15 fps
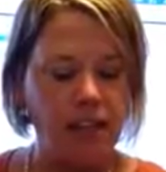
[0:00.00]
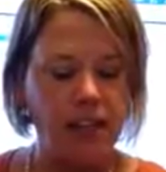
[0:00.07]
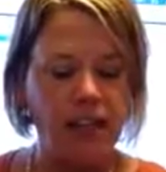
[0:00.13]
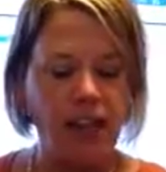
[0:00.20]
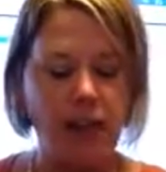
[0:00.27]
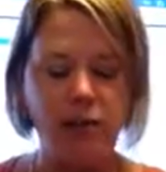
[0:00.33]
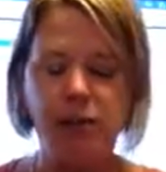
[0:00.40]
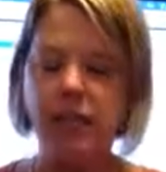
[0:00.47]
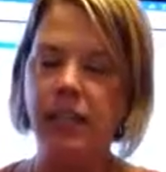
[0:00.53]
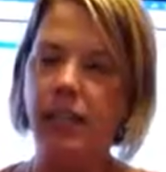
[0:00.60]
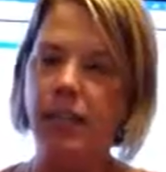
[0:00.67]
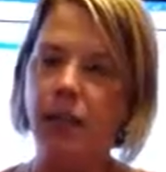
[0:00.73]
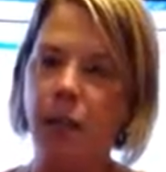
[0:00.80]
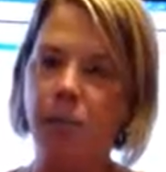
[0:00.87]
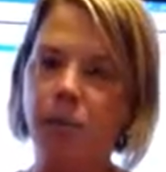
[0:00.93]
counting the
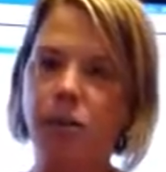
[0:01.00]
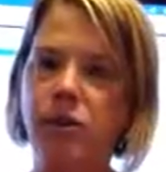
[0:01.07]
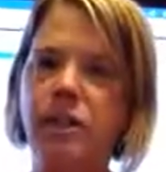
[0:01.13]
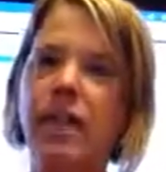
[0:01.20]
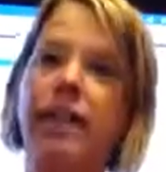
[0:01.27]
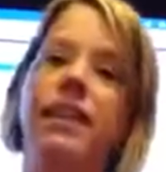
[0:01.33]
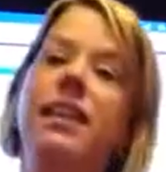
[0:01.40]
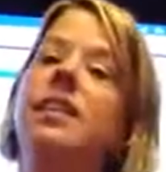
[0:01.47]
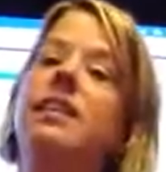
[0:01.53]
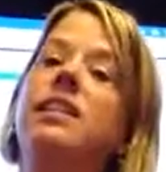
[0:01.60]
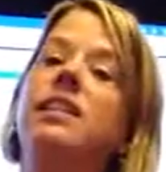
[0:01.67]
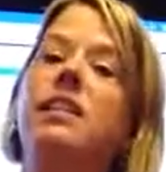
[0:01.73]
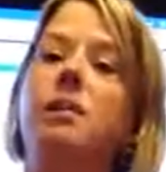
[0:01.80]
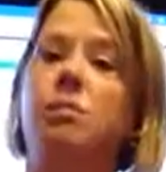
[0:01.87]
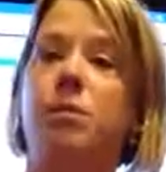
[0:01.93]
numbers, and then the
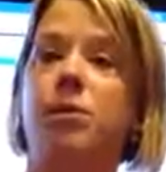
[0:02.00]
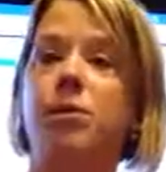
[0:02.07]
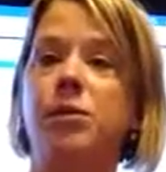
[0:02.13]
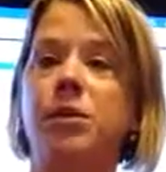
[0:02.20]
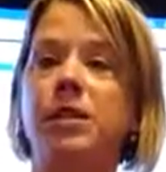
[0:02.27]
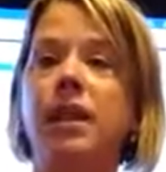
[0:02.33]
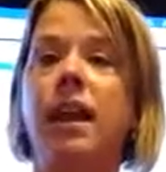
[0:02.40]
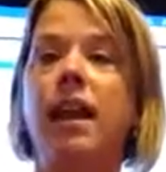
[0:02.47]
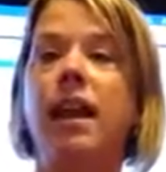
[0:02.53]
symbols.